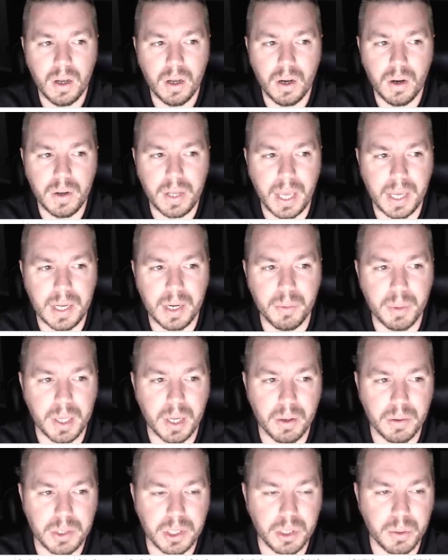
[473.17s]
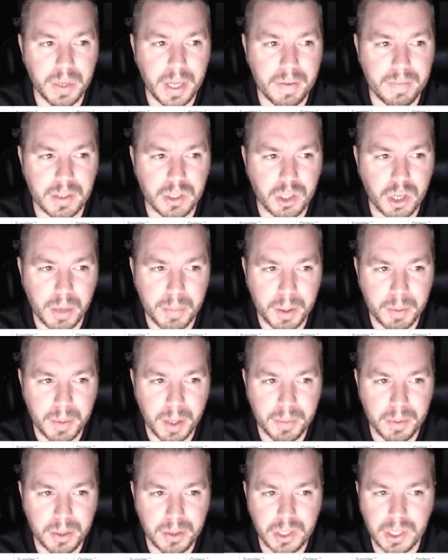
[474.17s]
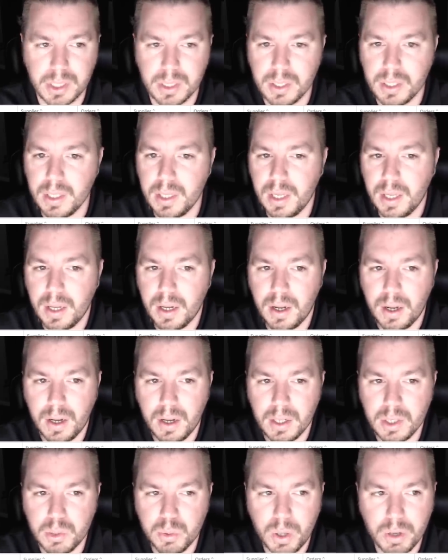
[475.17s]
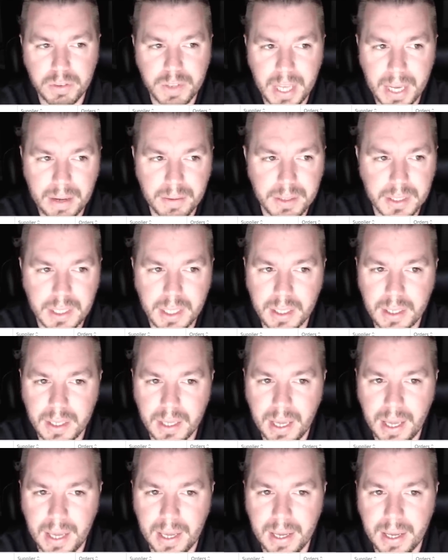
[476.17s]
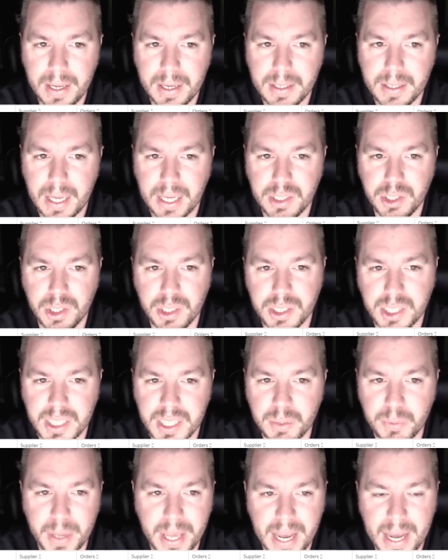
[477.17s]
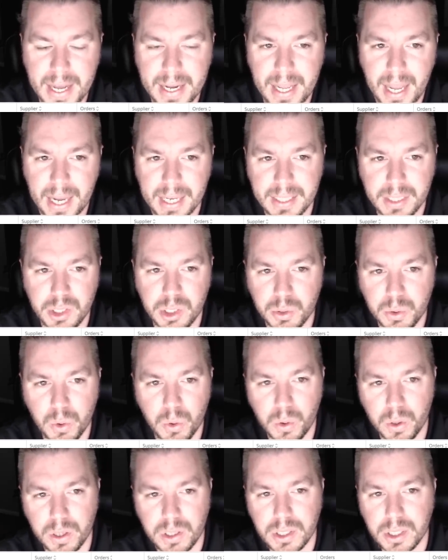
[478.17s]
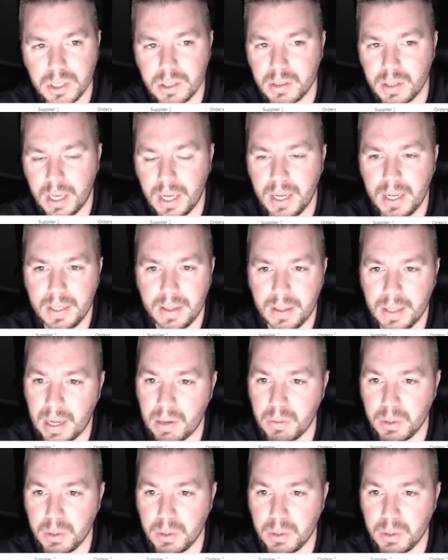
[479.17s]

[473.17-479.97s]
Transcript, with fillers: Okay, here we go. So we have the scrubbing bubbles, uh, 12 count, and as you can see, we had 82 orders, and that